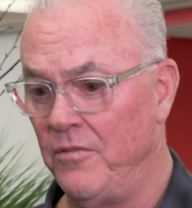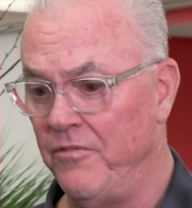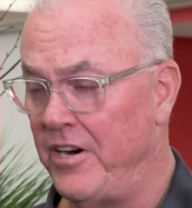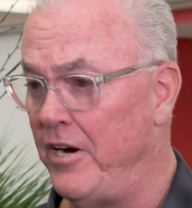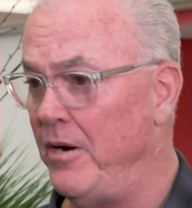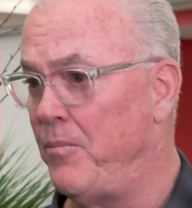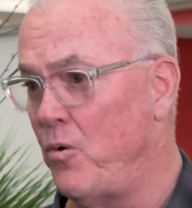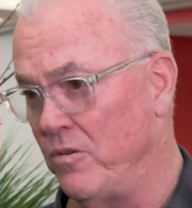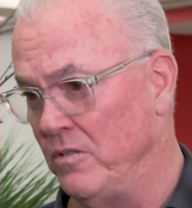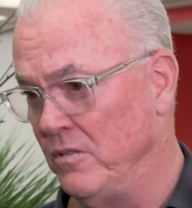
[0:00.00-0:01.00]
very
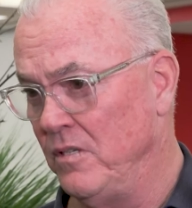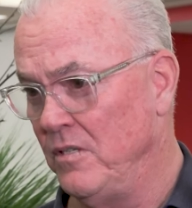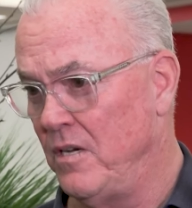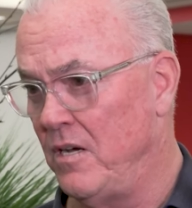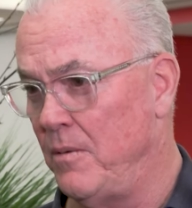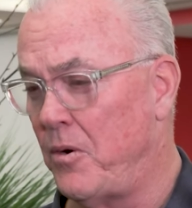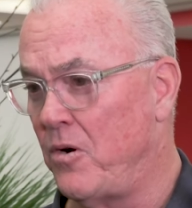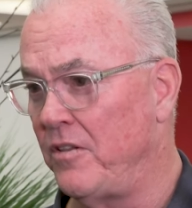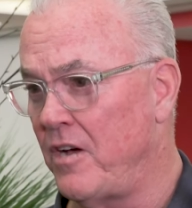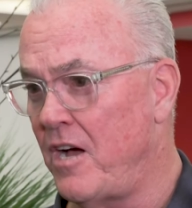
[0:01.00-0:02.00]
important uh,
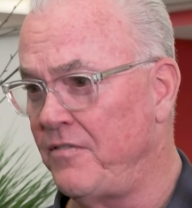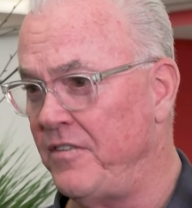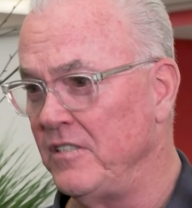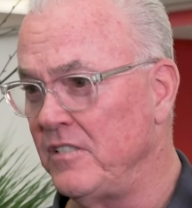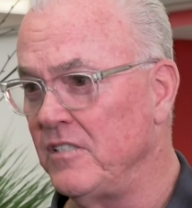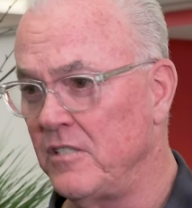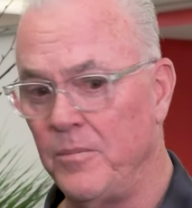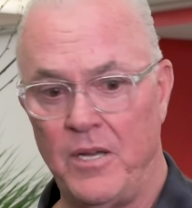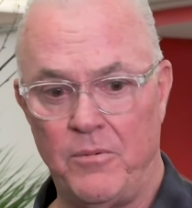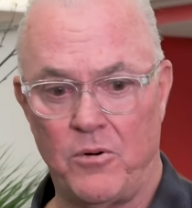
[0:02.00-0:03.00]
part of the offense is to
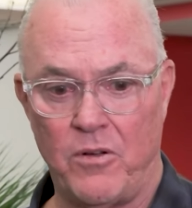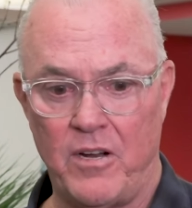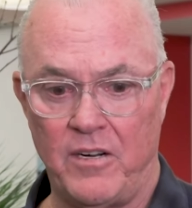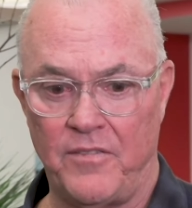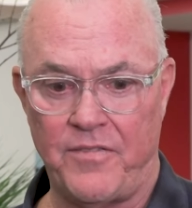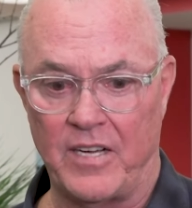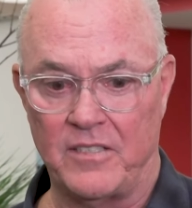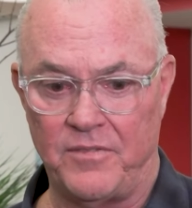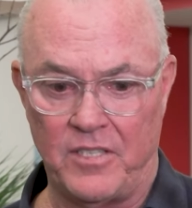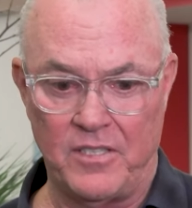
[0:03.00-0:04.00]
be able to run it
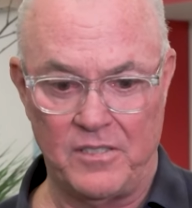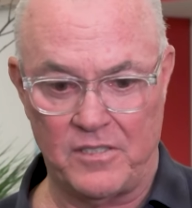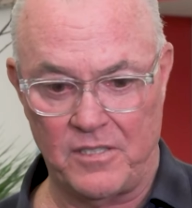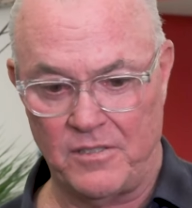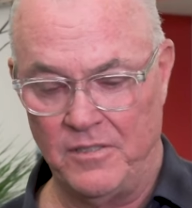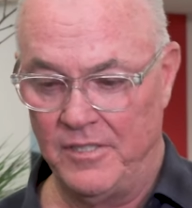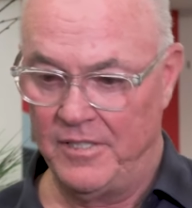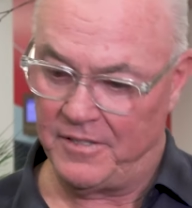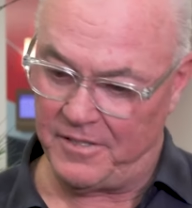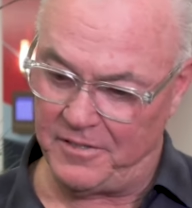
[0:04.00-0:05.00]
effectively. And so,
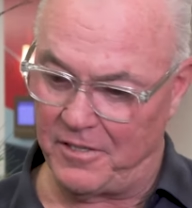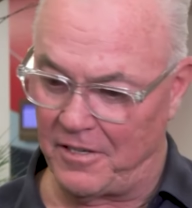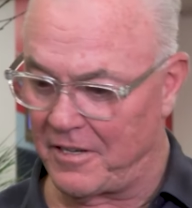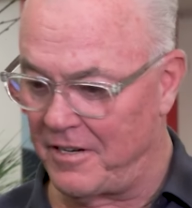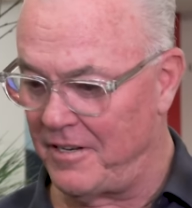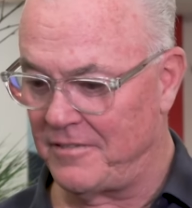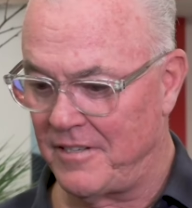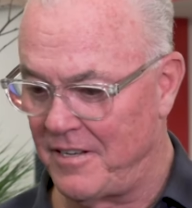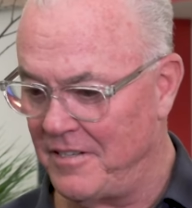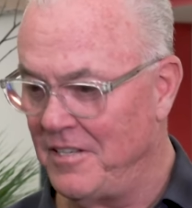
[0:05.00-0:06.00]
then you're looking at
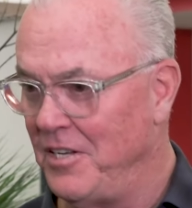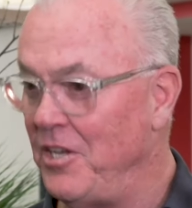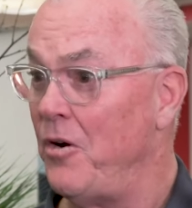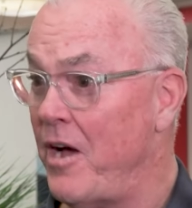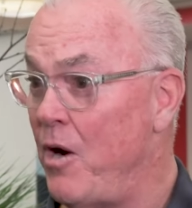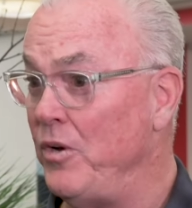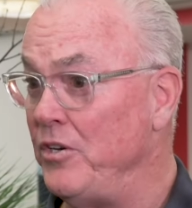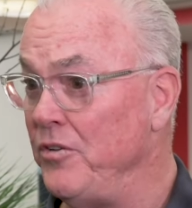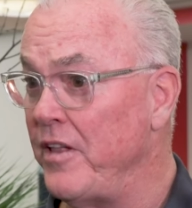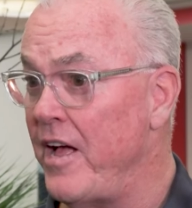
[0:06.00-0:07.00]
uh, you know how we
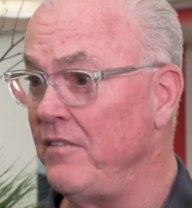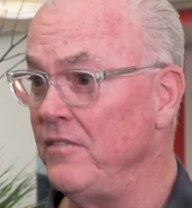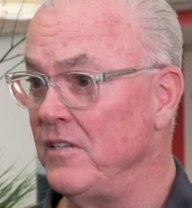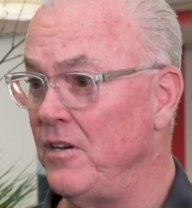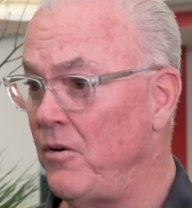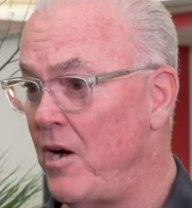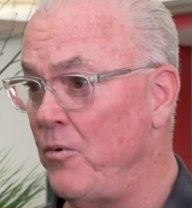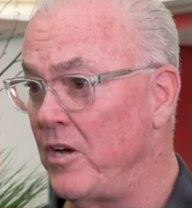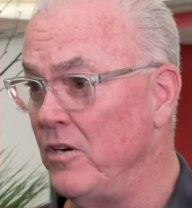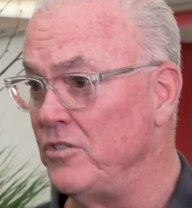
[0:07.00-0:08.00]
do that, you know how
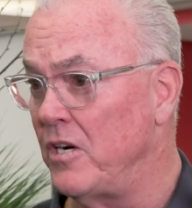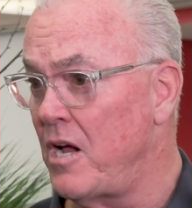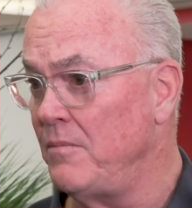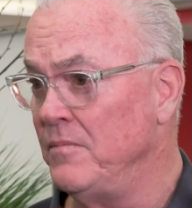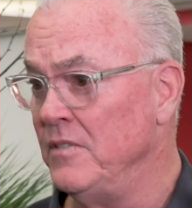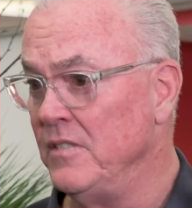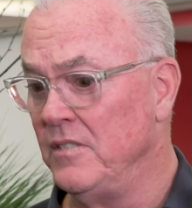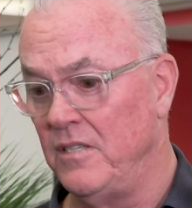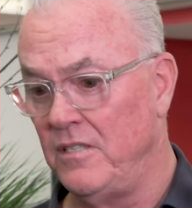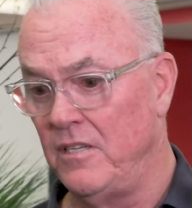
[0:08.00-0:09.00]
we coach it up.
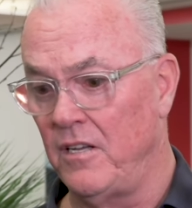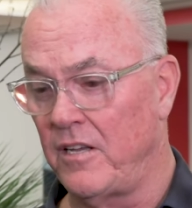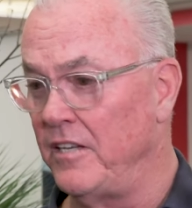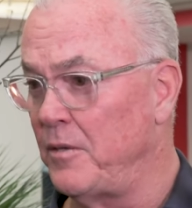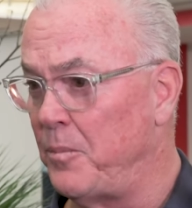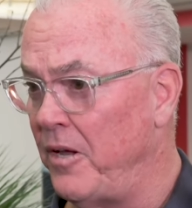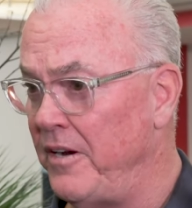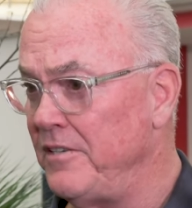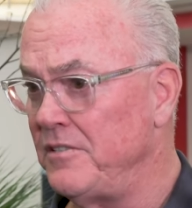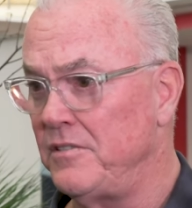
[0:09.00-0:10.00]
And you're looking at the
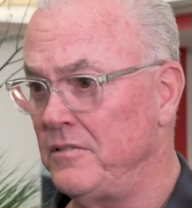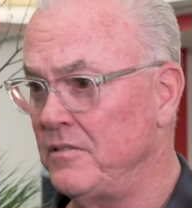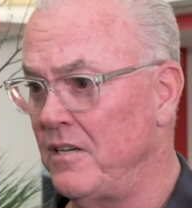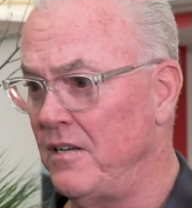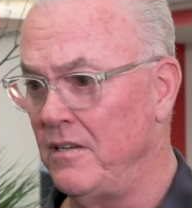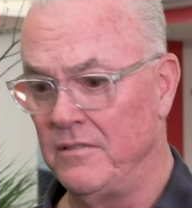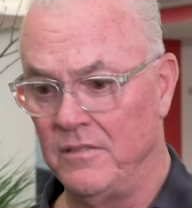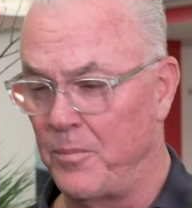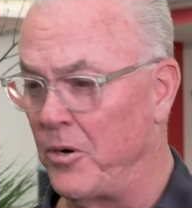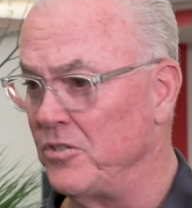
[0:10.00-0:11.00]
players, uh,
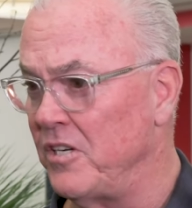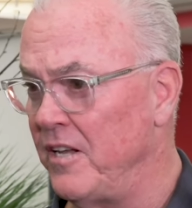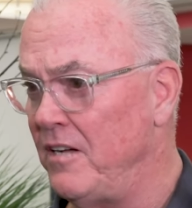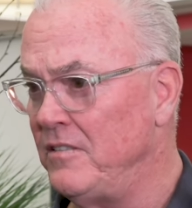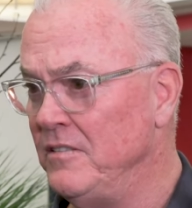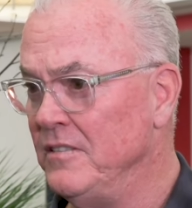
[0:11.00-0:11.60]
the personnel,